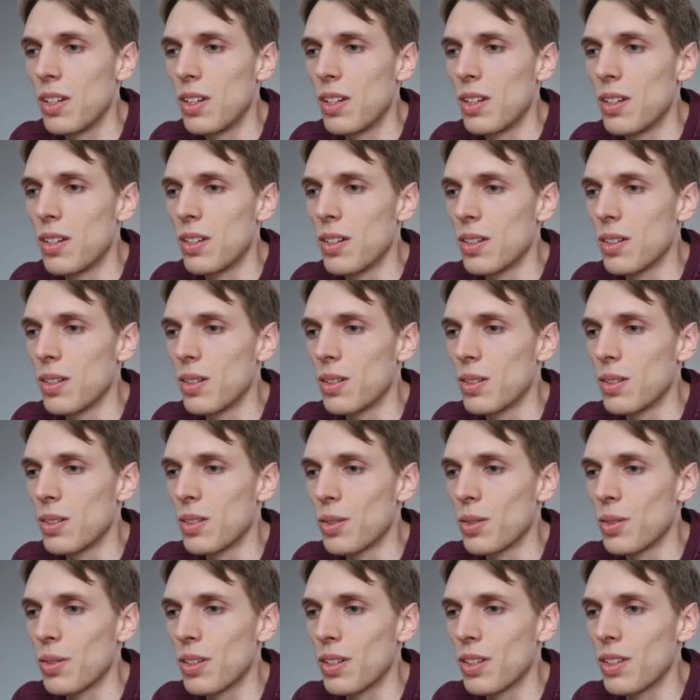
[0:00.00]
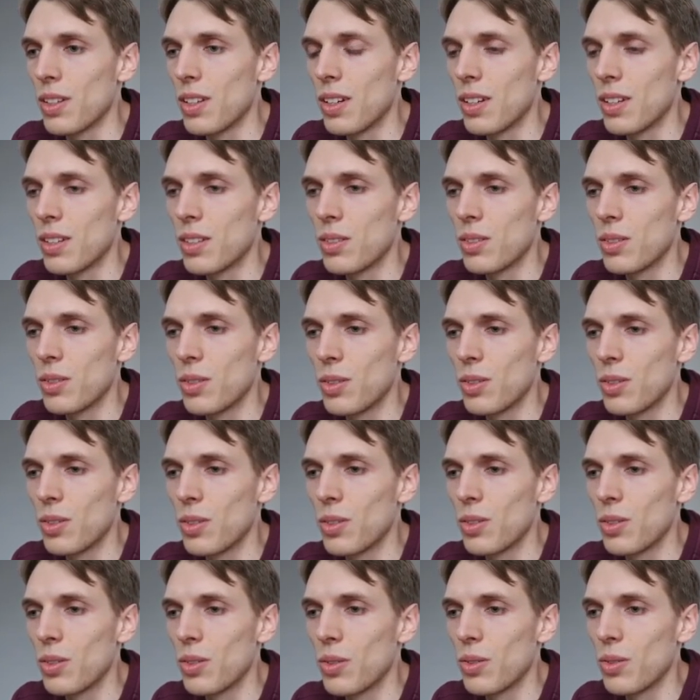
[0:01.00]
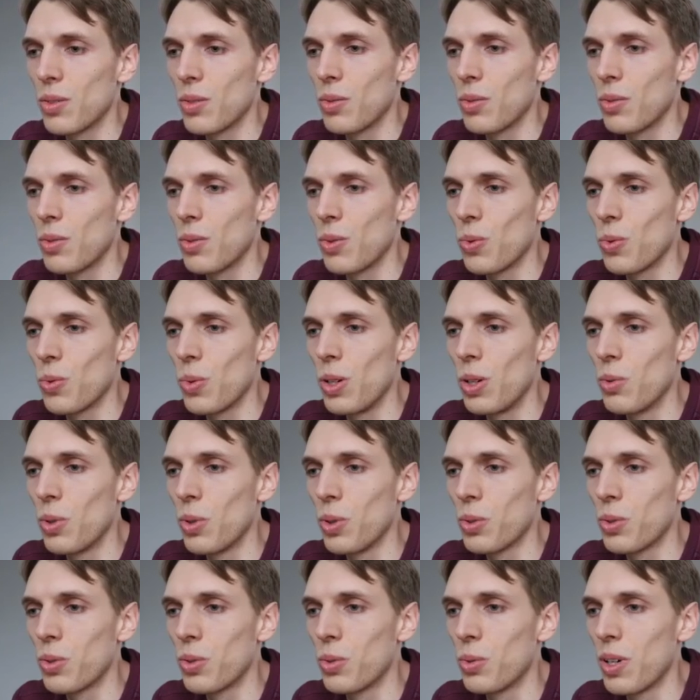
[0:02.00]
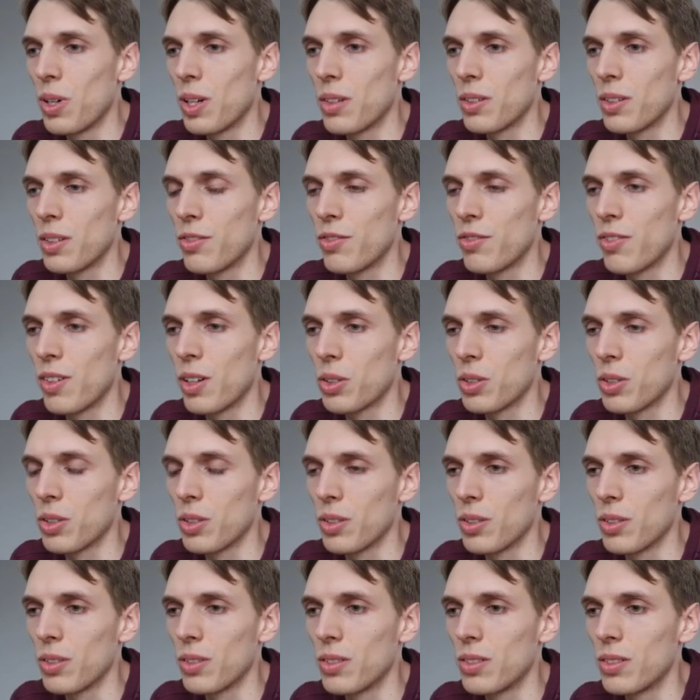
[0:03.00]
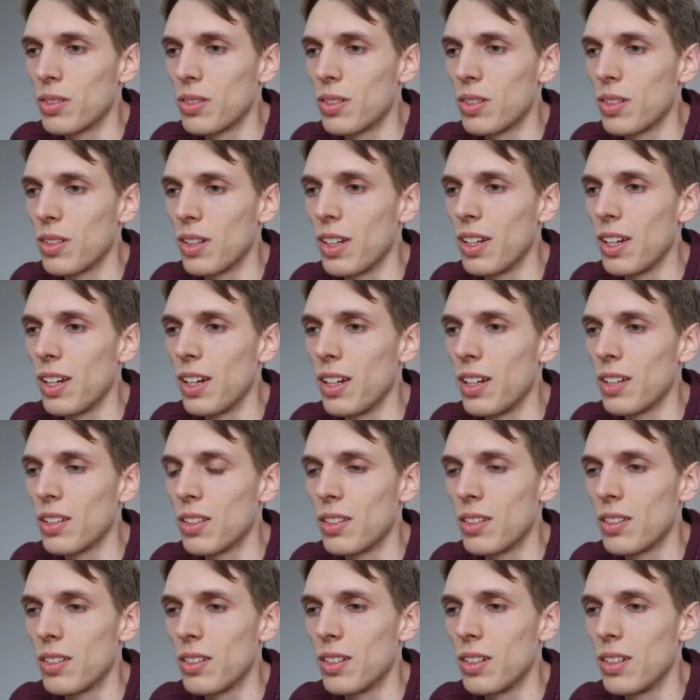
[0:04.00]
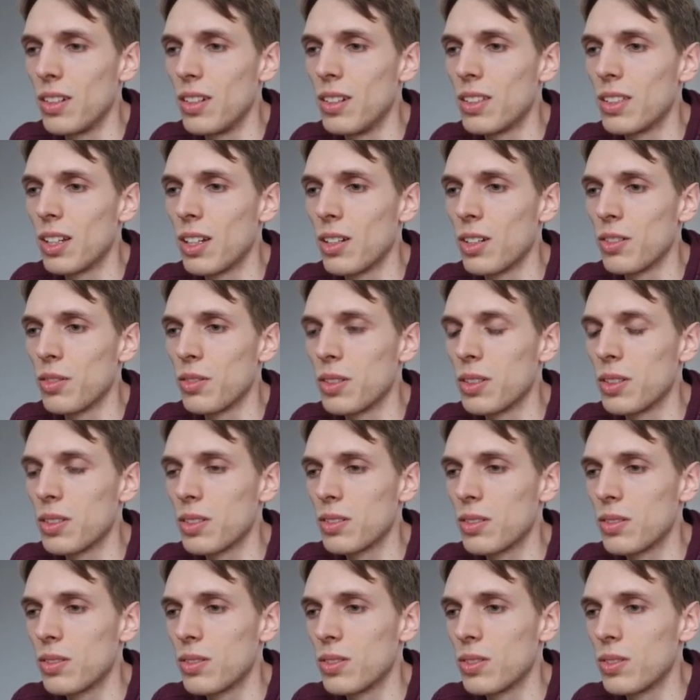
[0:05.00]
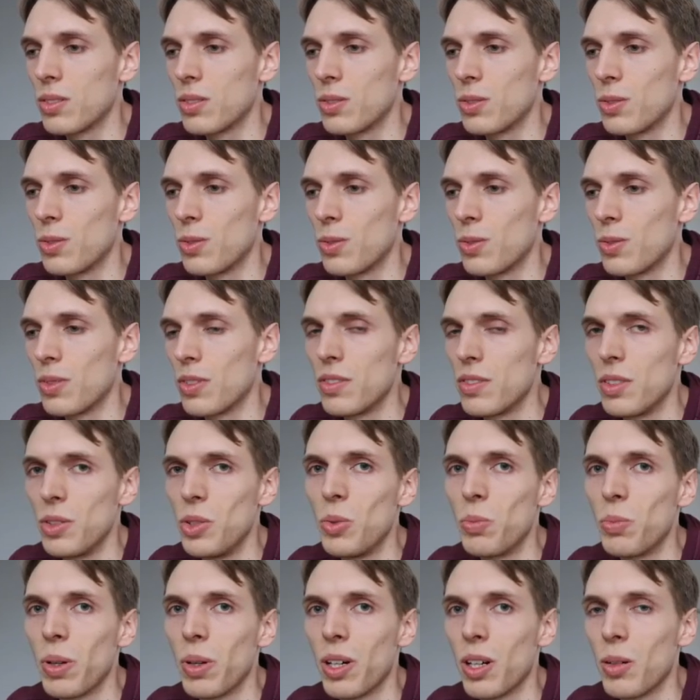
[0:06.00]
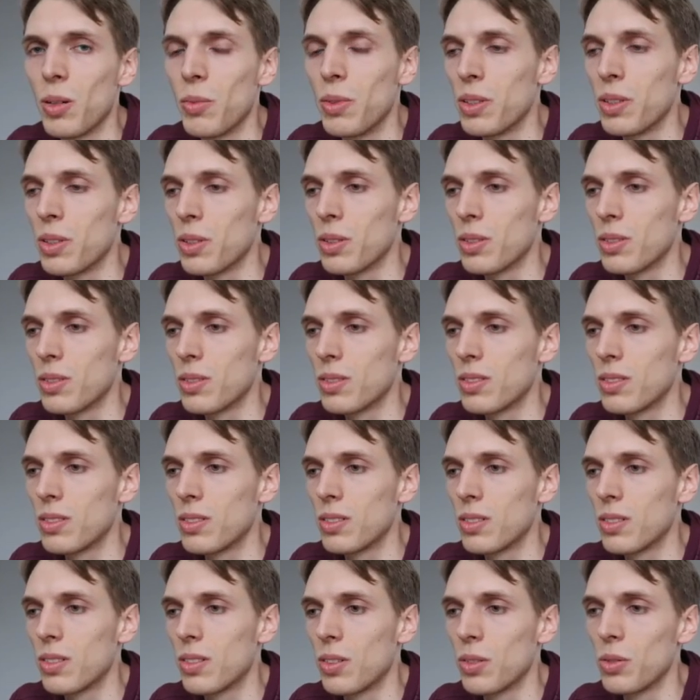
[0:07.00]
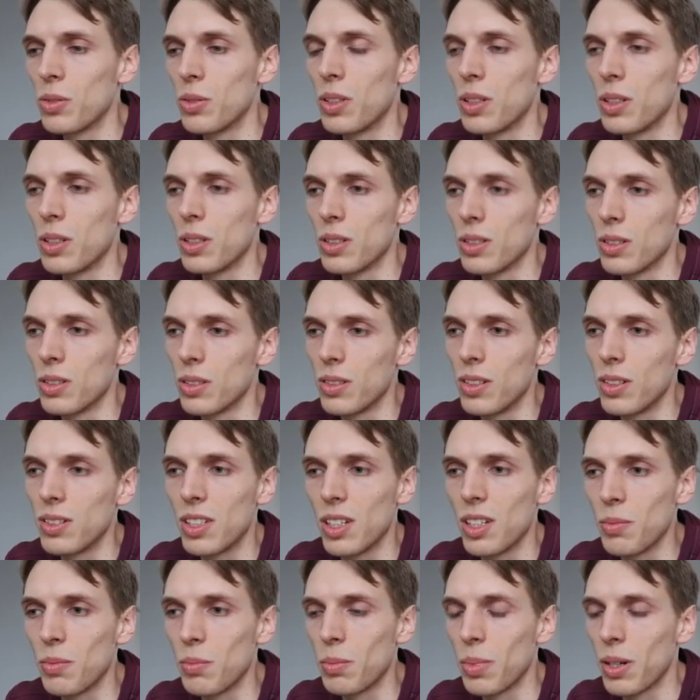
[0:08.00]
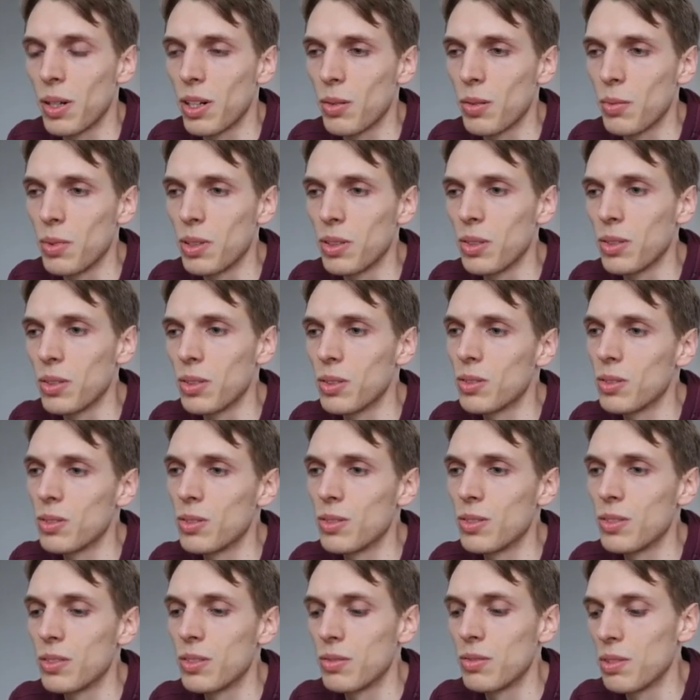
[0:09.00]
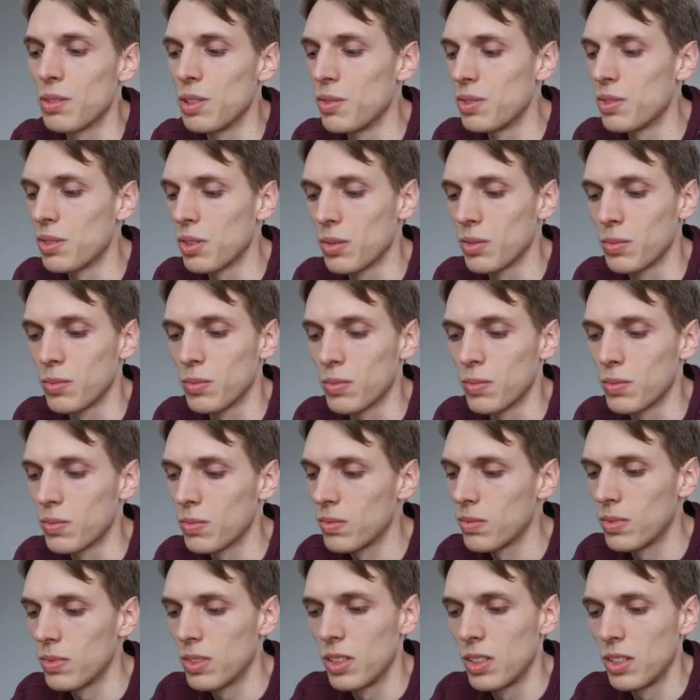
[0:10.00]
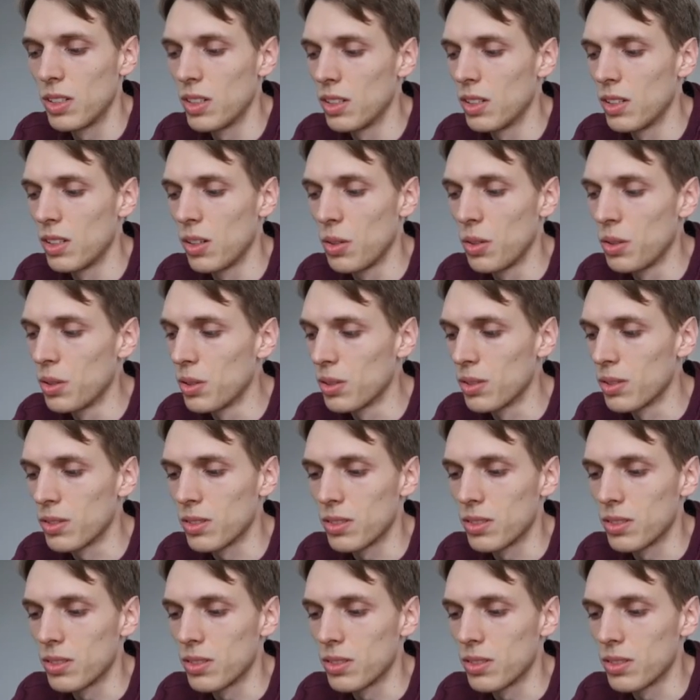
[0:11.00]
And then we want to run the function again inside of it with the new parameter or the same parameter with some other